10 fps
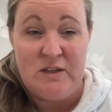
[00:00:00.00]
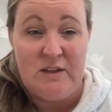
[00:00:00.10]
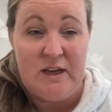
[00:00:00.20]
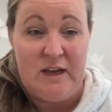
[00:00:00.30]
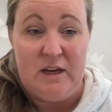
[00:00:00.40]

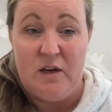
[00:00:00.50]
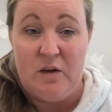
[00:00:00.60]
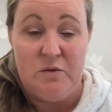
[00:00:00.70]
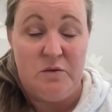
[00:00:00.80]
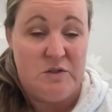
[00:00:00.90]
They go
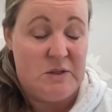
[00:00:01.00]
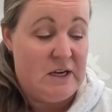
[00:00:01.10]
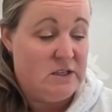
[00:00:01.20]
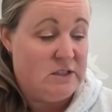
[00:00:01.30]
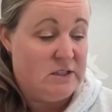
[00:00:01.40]
through
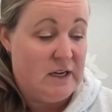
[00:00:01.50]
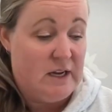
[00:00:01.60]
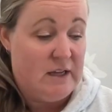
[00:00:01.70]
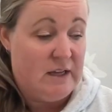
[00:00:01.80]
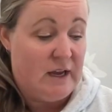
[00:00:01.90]
stages
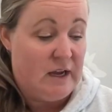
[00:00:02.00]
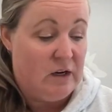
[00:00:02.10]
in their